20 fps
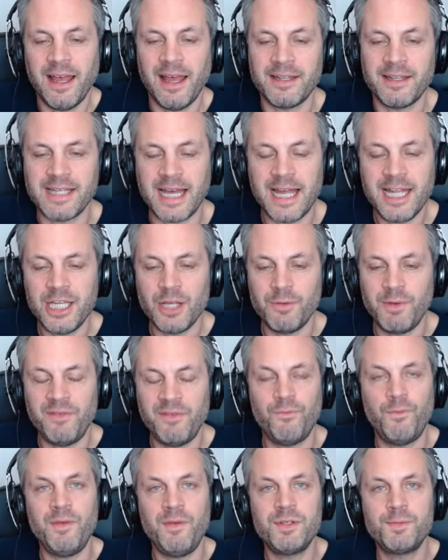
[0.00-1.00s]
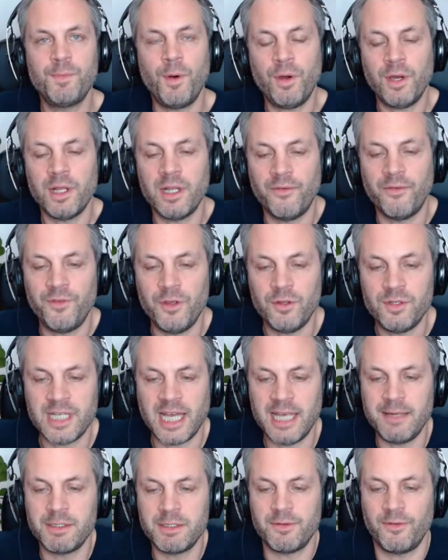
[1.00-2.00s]
Daniel, we've spoken a few
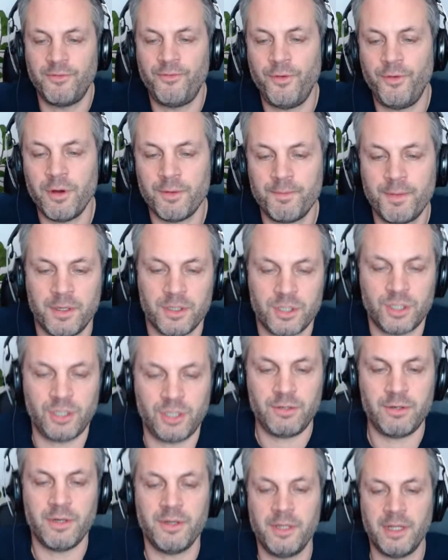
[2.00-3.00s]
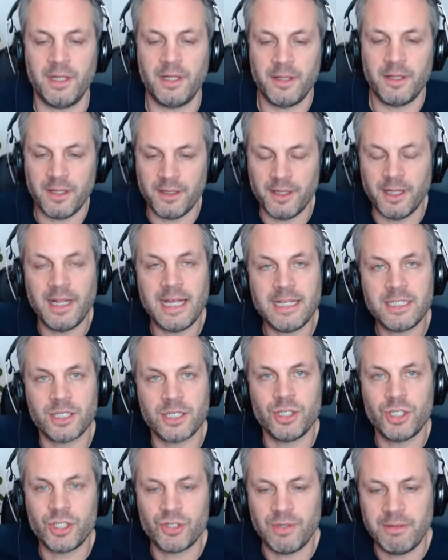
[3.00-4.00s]
times before because you're in the
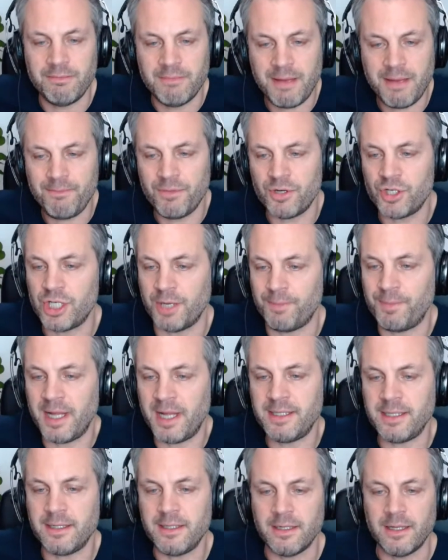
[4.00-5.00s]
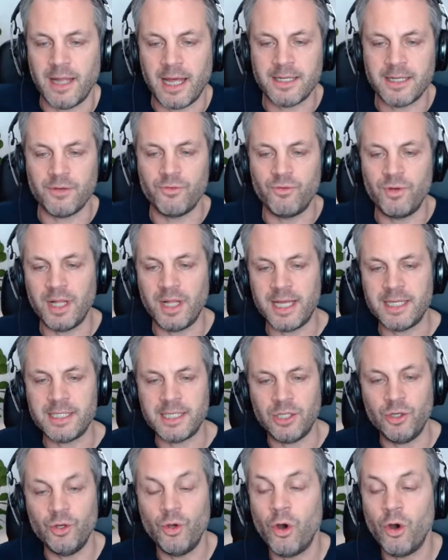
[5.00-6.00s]
LessonStream membership, and I didn't realize
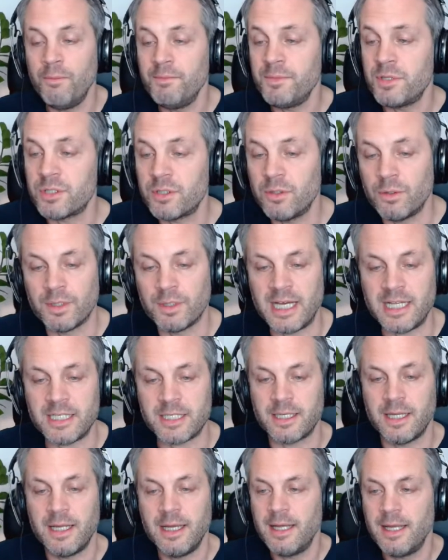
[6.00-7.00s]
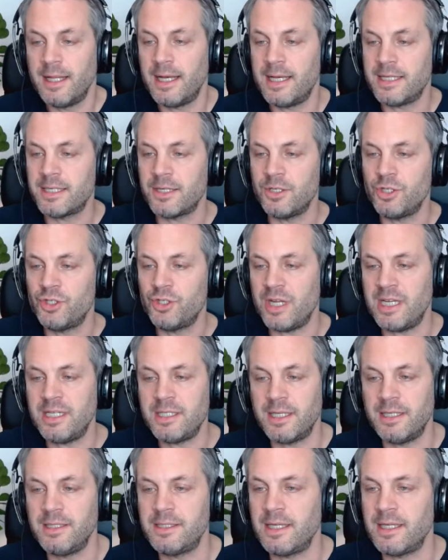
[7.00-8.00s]
that you homeschool. That's
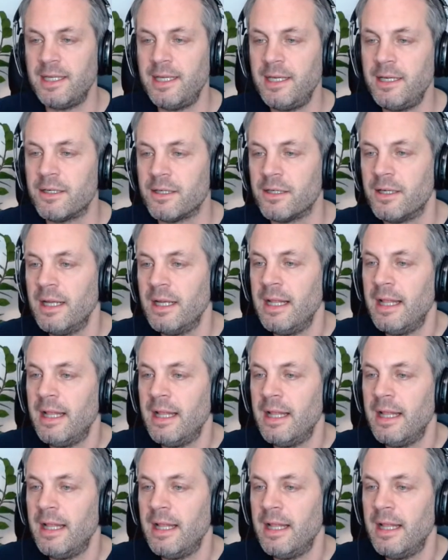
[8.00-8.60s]
interesting to hear.